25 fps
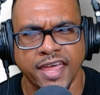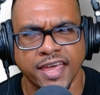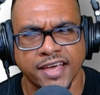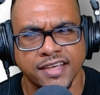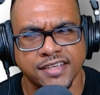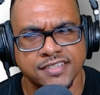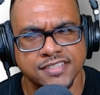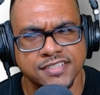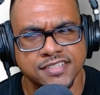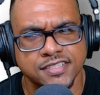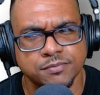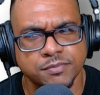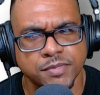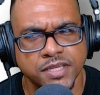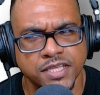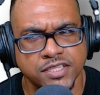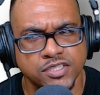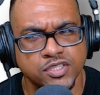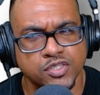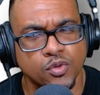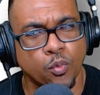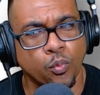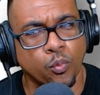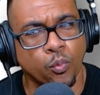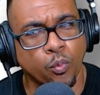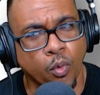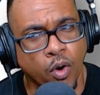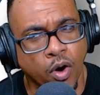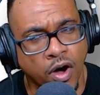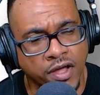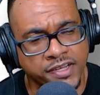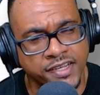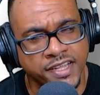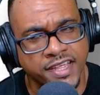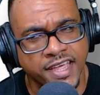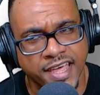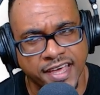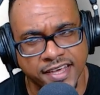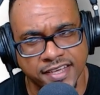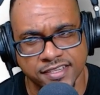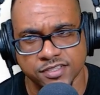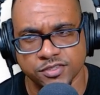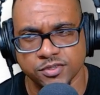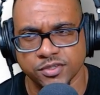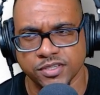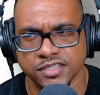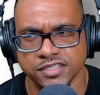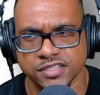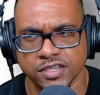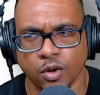x means 1x,
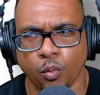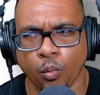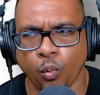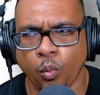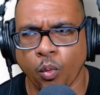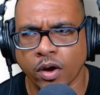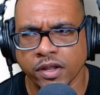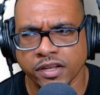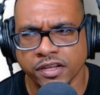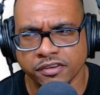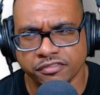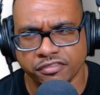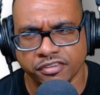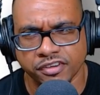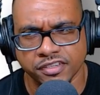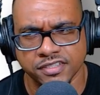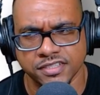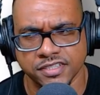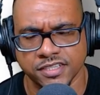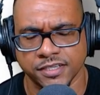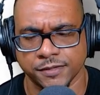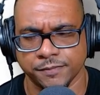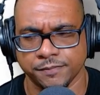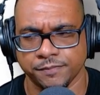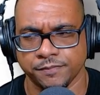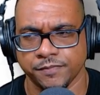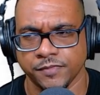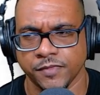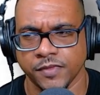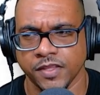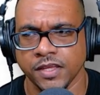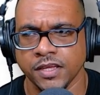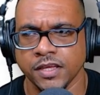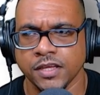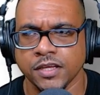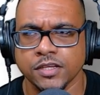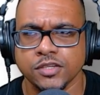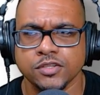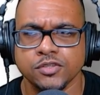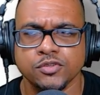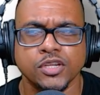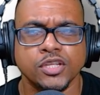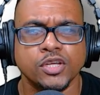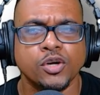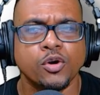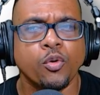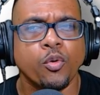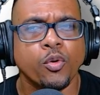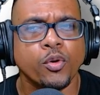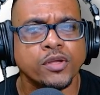so there's a 1 in front here. So
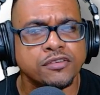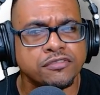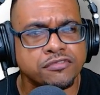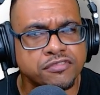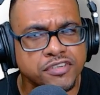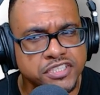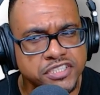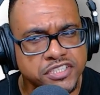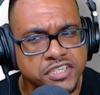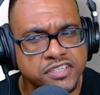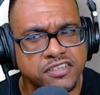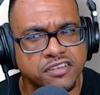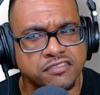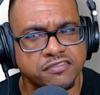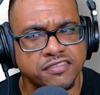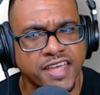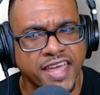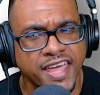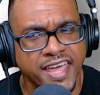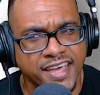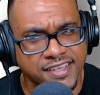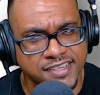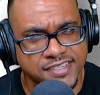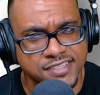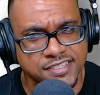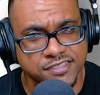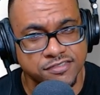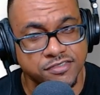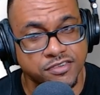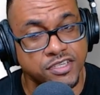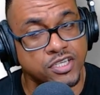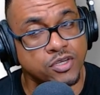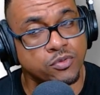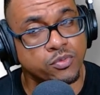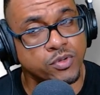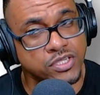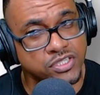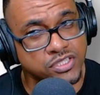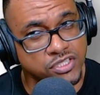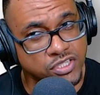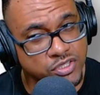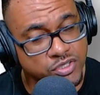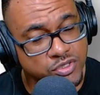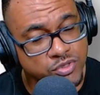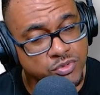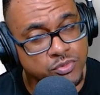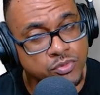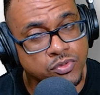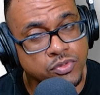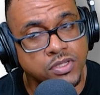the coefficient of x for equation
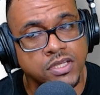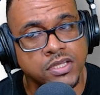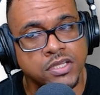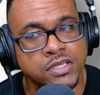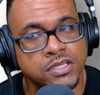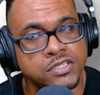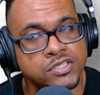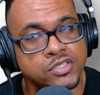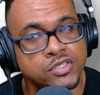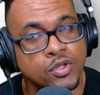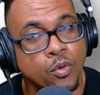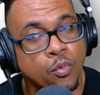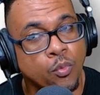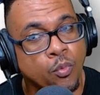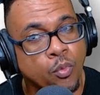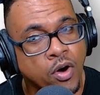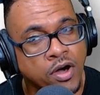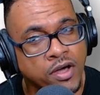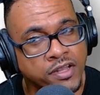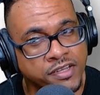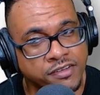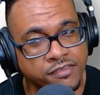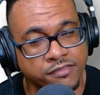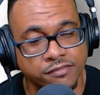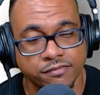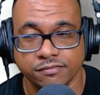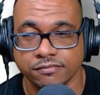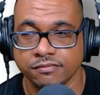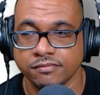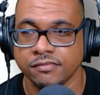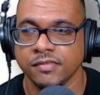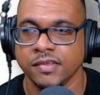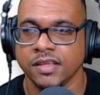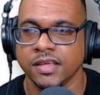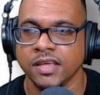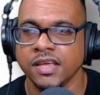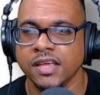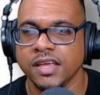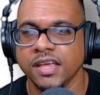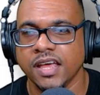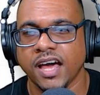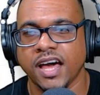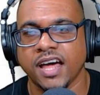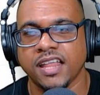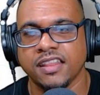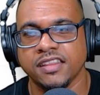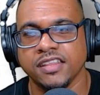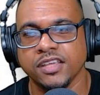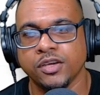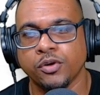2 is 1,
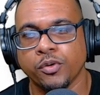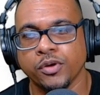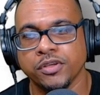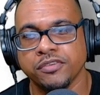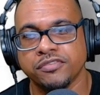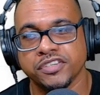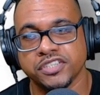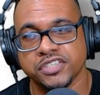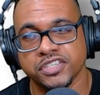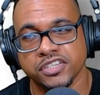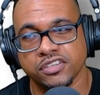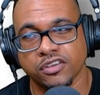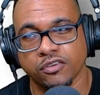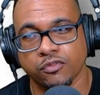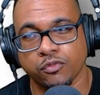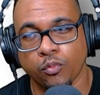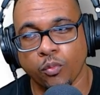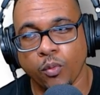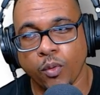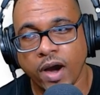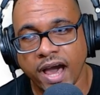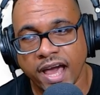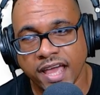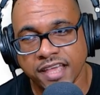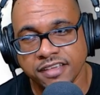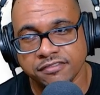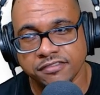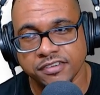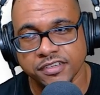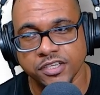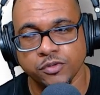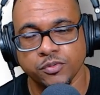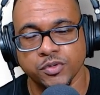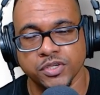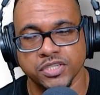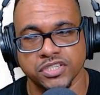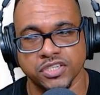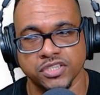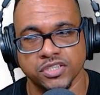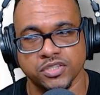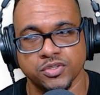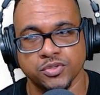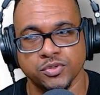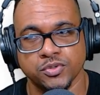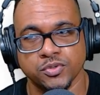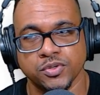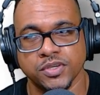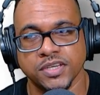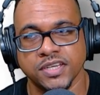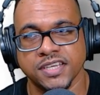and the coefficient of y for equation
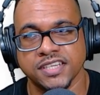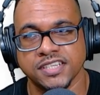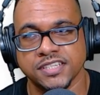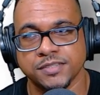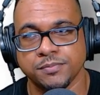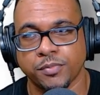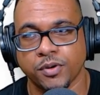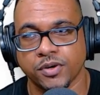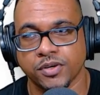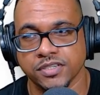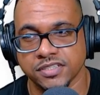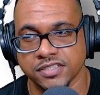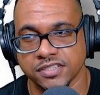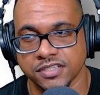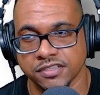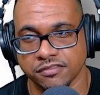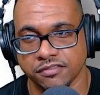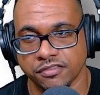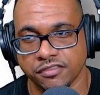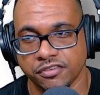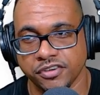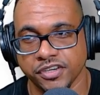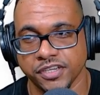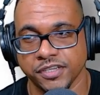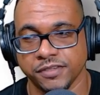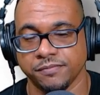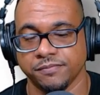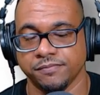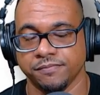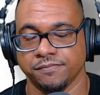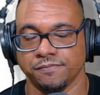2 is +3.